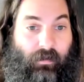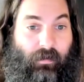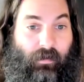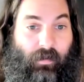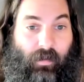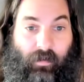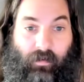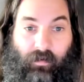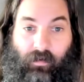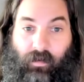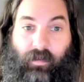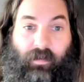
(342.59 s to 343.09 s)

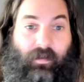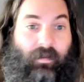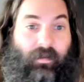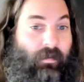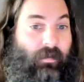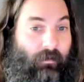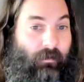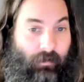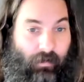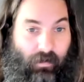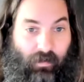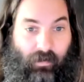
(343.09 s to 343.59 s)
and they
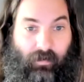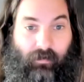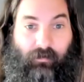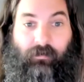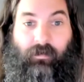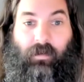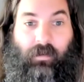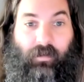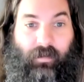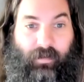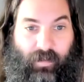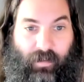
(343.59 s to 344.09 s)
can be
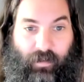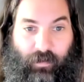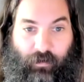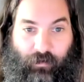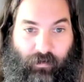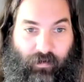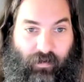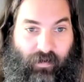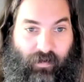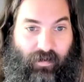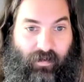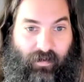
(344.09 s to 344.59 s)
very
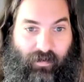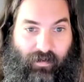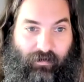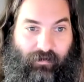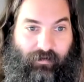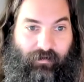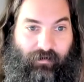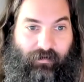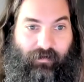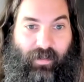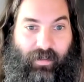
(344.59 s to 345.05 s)
dangerous if